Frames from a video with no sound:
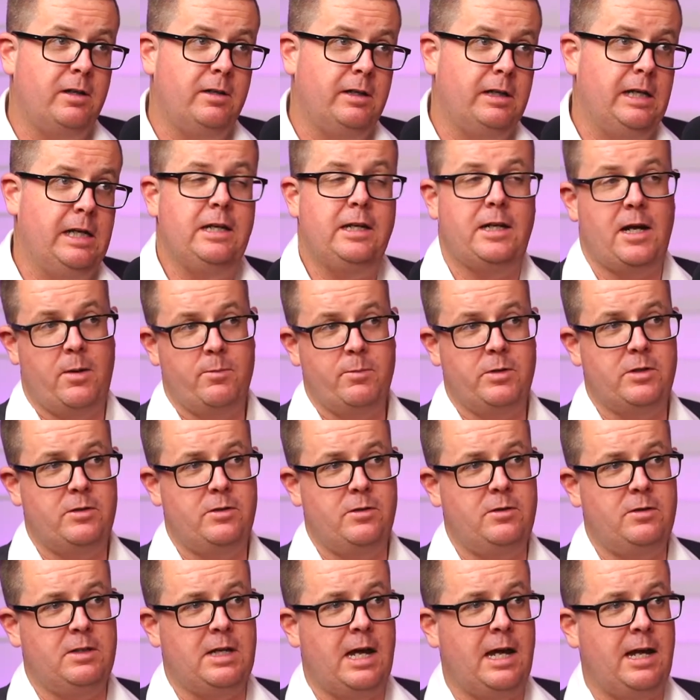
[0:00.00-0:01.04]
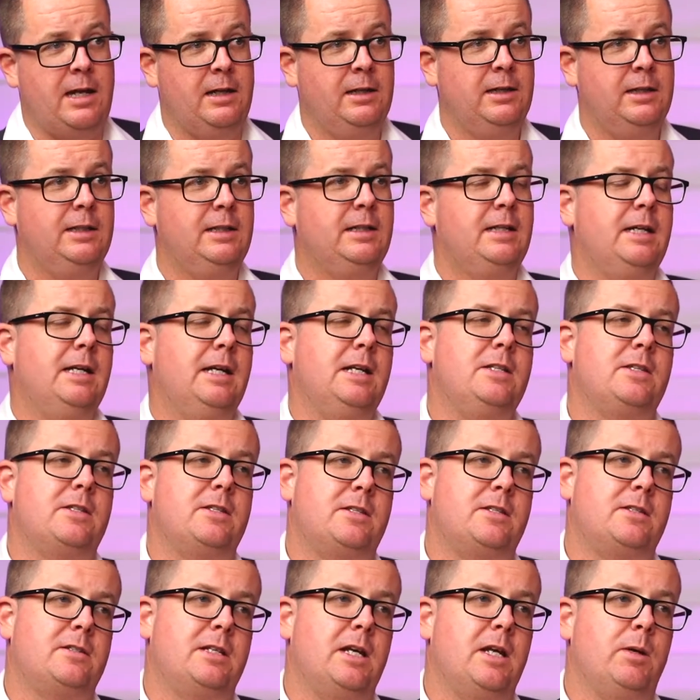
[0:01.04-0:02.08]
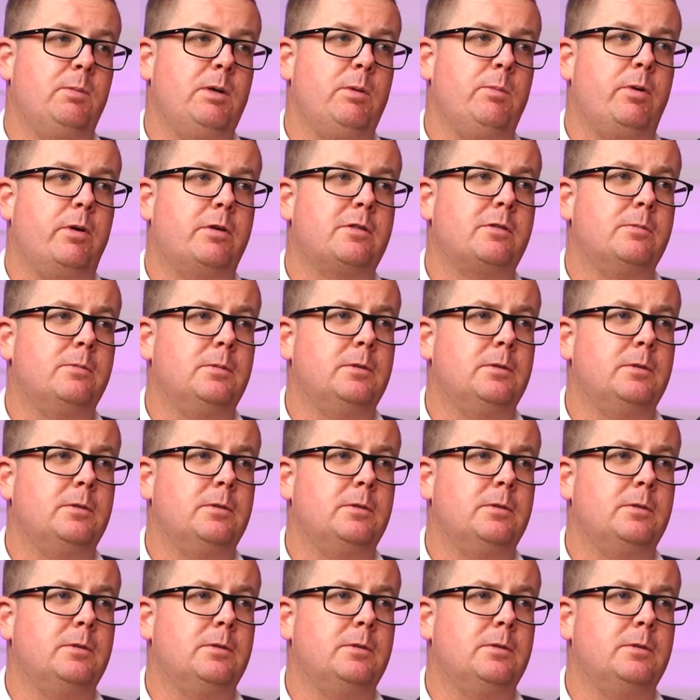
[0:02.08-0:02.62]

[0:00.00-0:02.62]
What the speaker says: income to do that, it's going to be impossible.